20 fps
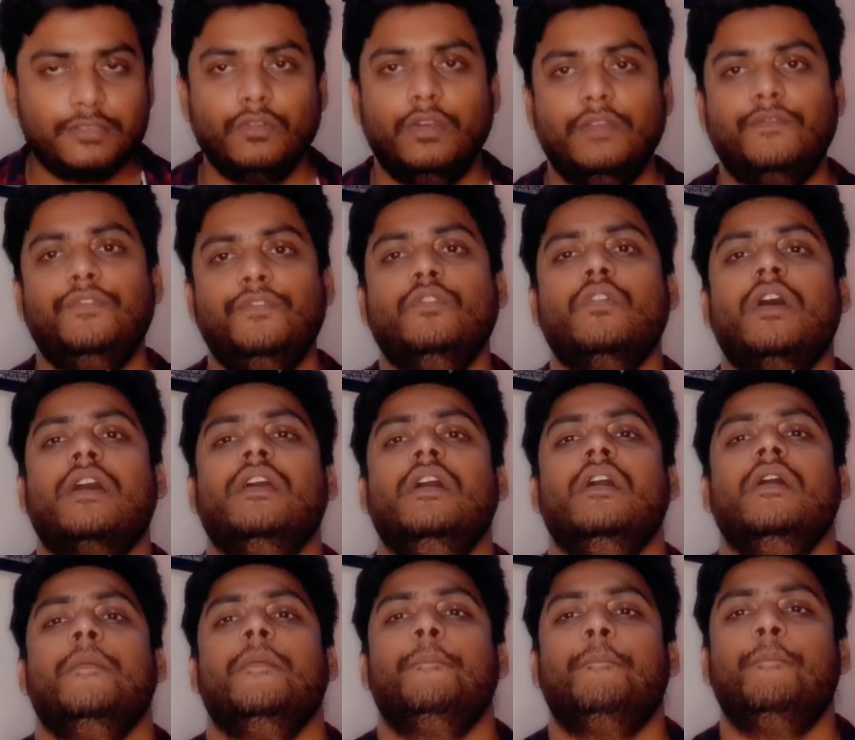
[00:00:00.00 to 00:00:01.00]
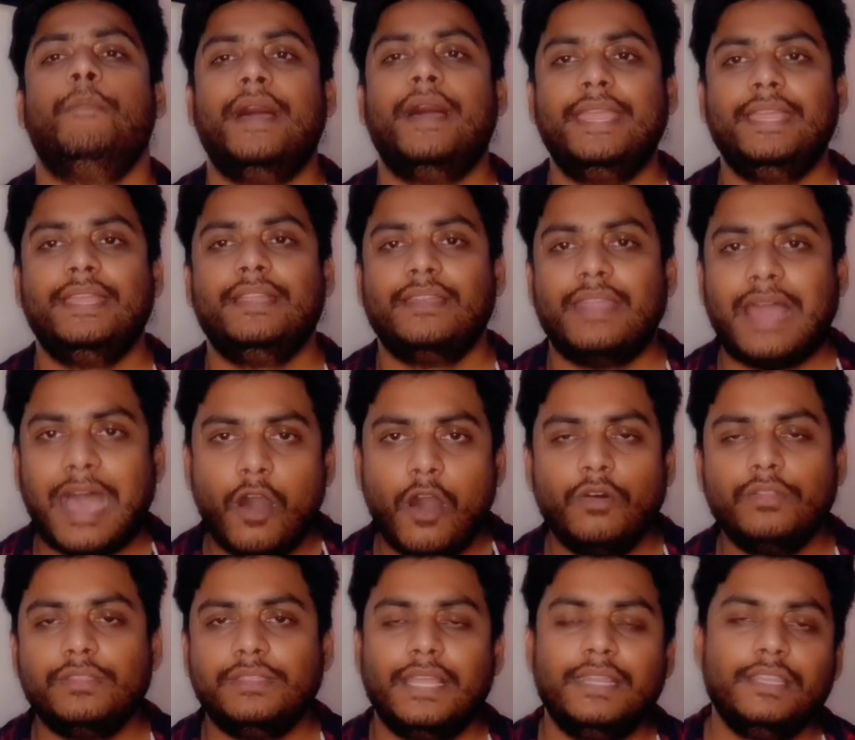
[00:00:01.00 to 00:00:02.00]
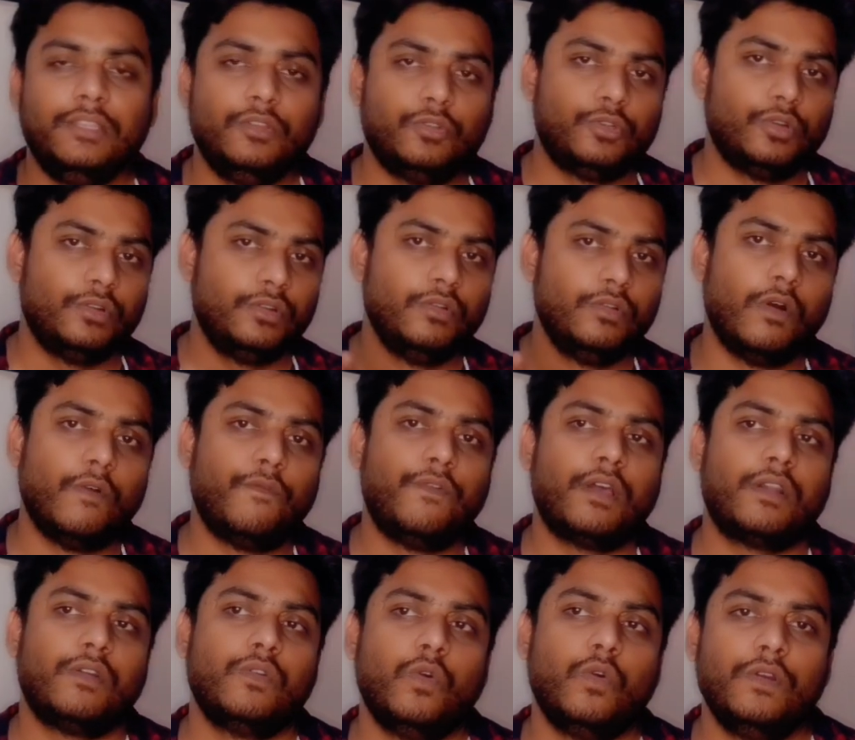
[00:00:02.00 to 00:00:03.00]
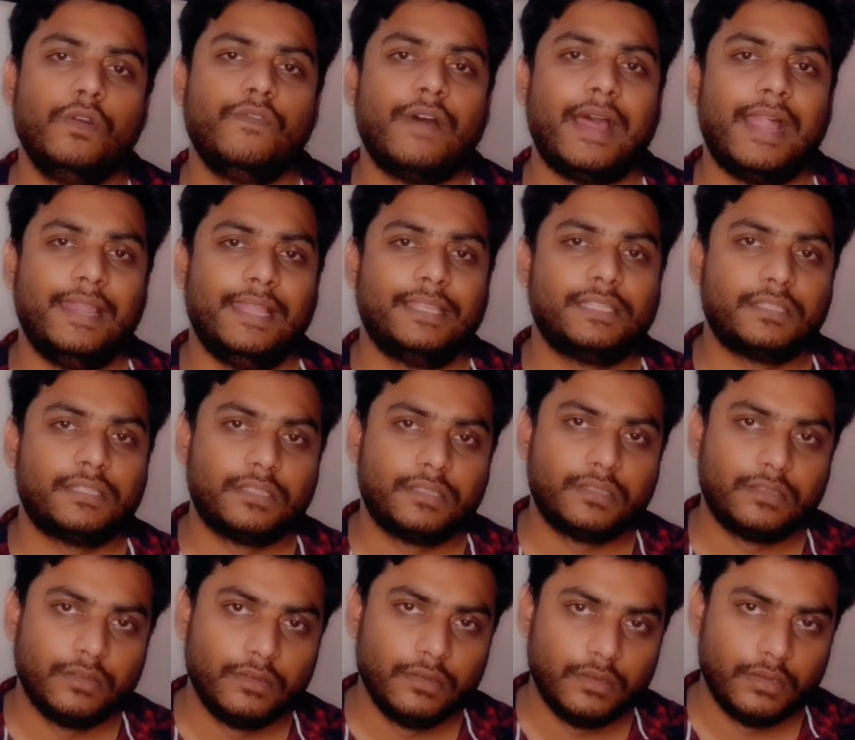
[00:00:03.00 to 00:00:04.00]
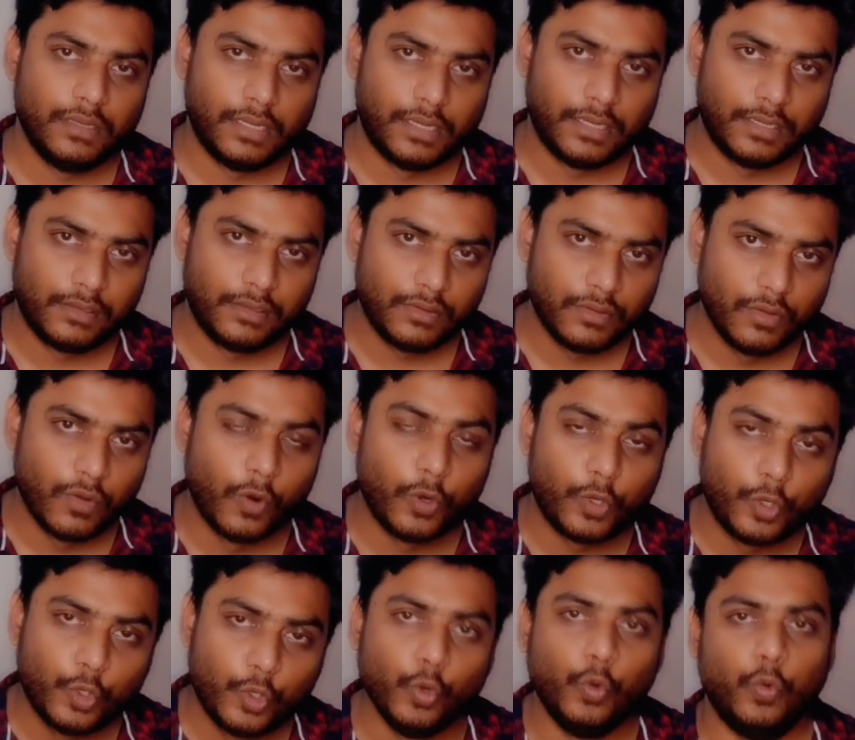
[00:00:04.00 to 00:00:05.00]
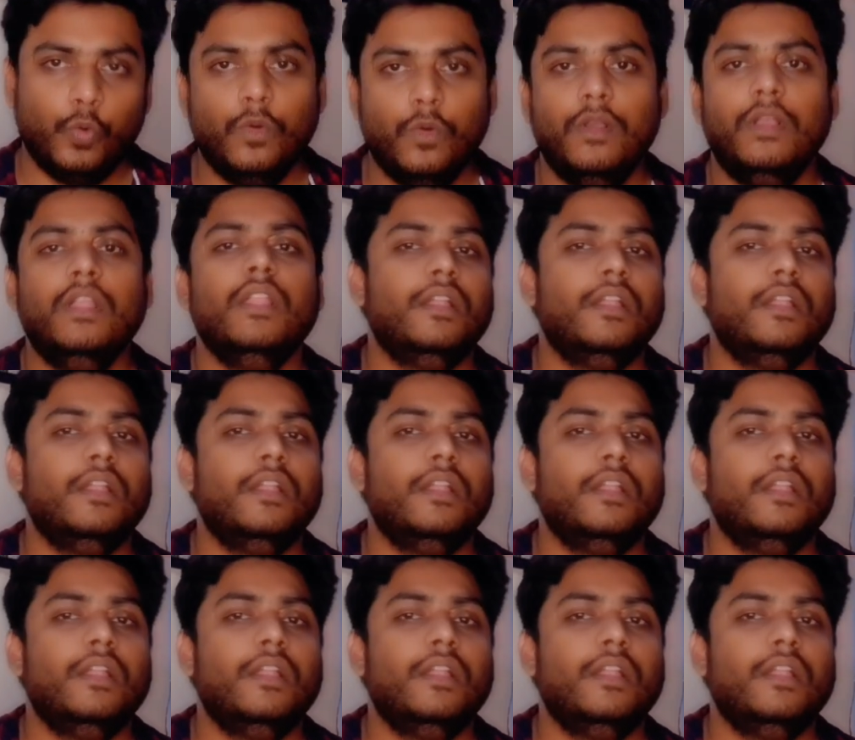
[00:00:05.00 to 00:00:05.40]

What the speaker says: So if you are buying now, then you should go for Rode Wireless Go 2,